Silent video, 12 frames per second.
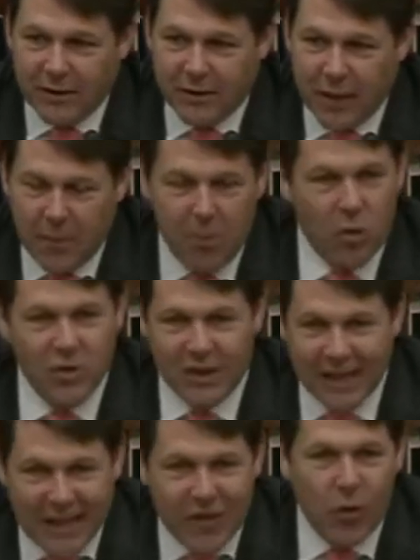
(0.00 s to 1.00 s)
most
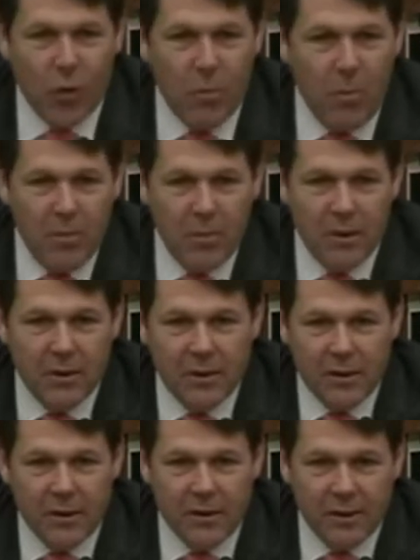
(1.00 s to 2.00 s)
lethal
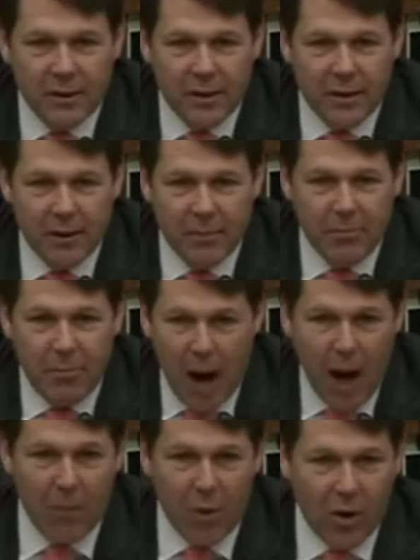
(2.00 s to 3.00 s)

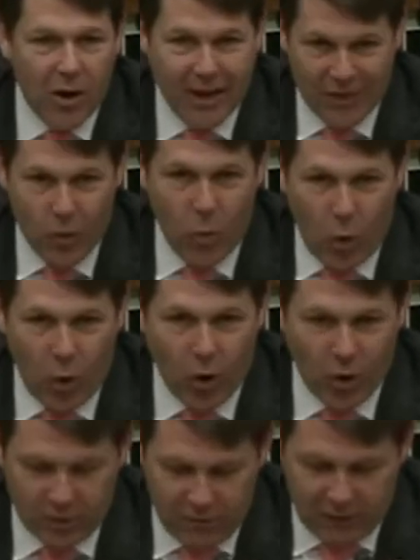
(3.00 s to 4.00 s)
bomber in the
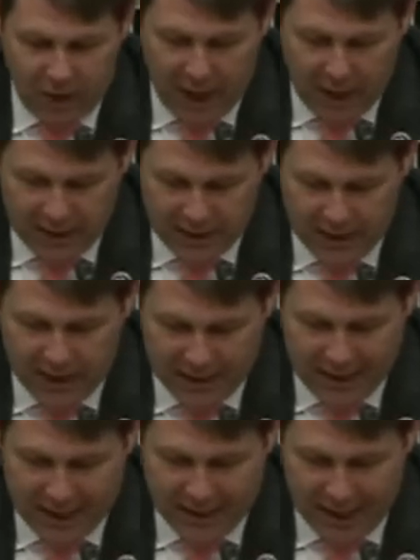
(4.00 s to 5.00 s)
world flying
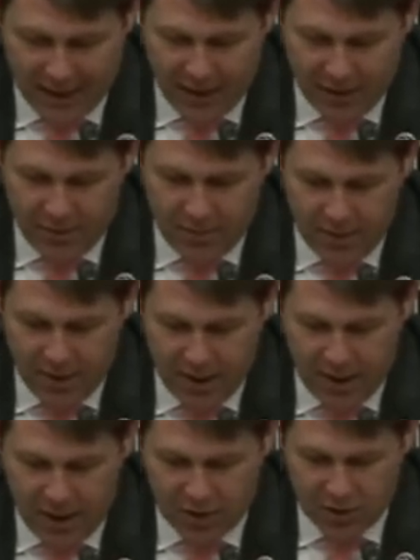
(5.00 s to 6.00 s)
again out of the
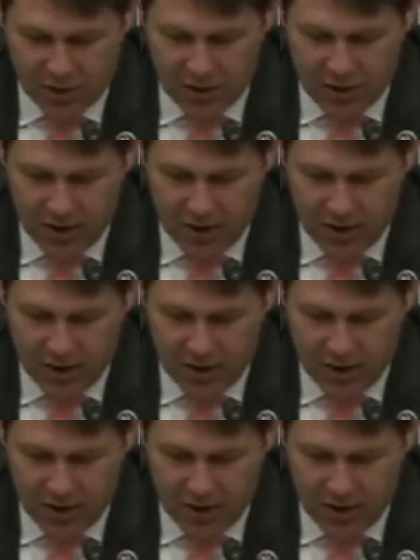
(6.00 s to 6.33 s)
Big Country.